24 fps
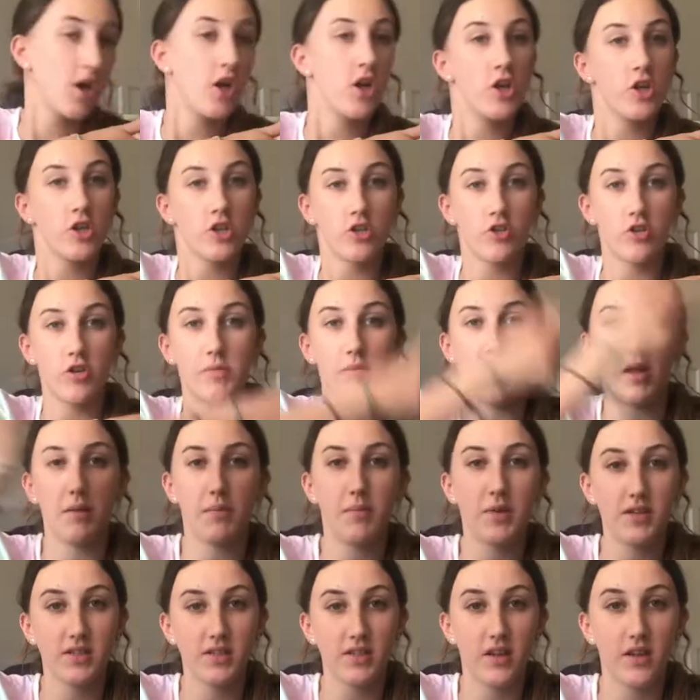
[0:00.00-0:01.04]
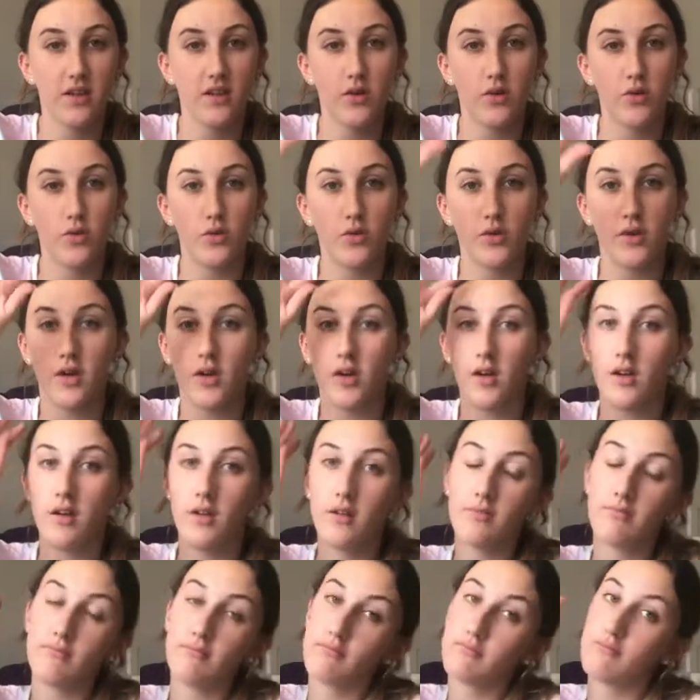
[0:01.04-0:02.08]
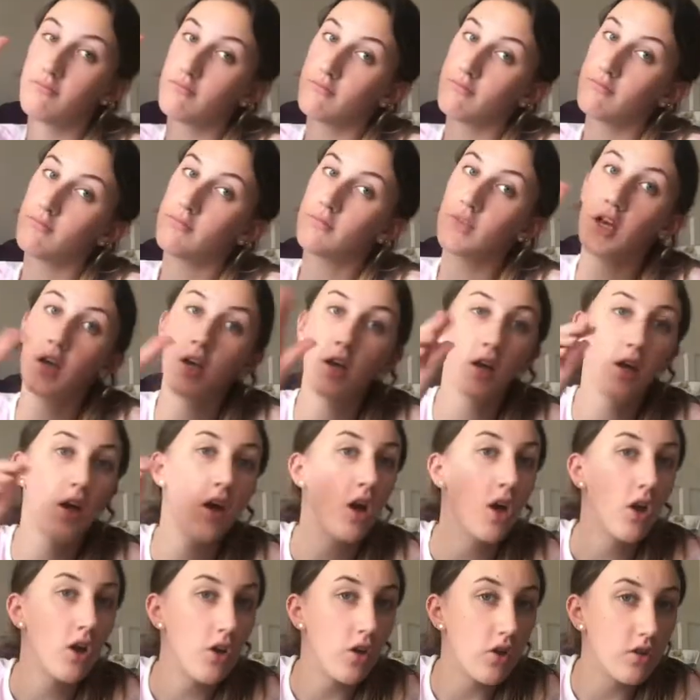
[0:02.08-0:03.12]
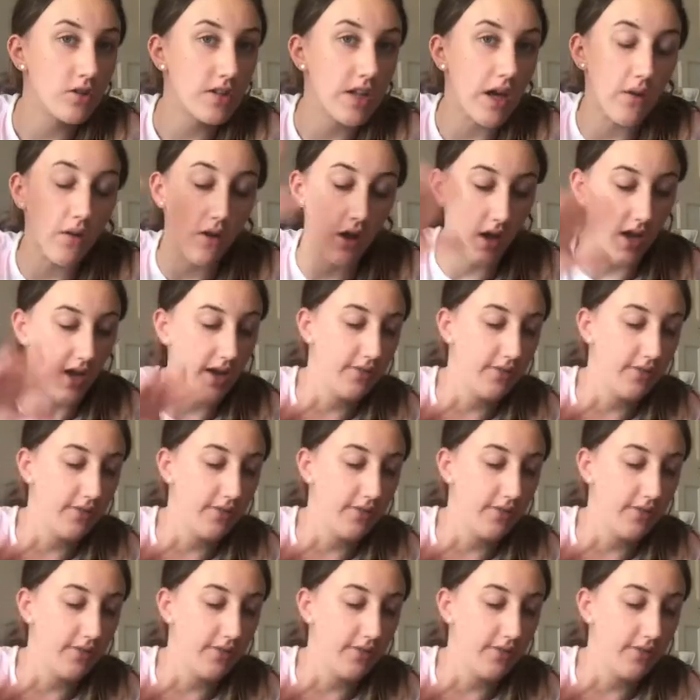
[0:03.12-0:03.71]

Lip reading: Sorry about the puzzle in the corner. Lockdown life.